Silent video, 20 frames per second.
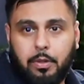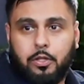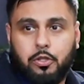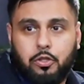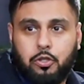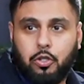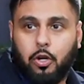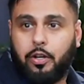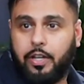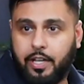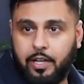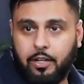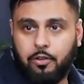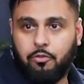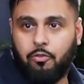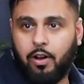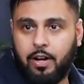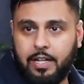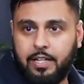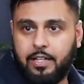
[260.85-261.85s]
jogging and
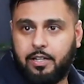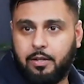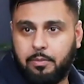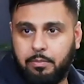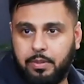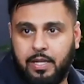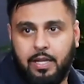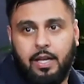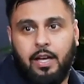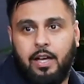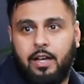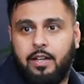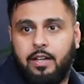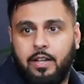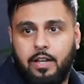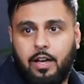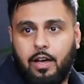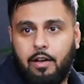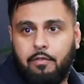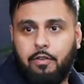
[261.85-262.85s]
running can be a
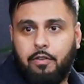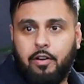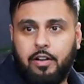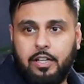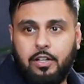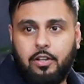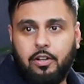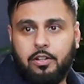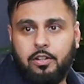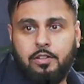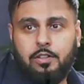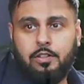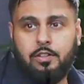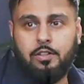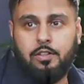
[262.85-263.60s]
very good